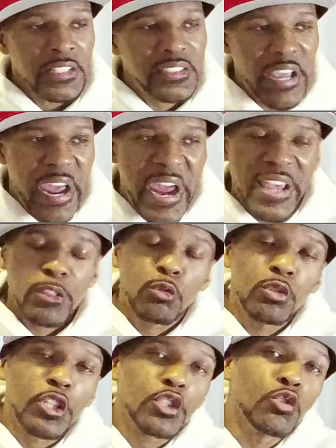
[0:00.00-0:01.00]
to
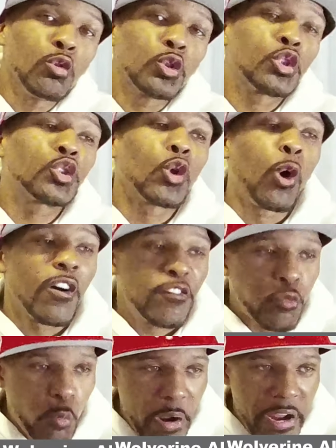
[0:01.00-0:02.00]
handle the new
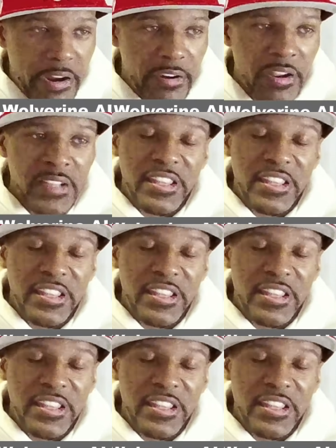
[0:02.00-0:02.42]
software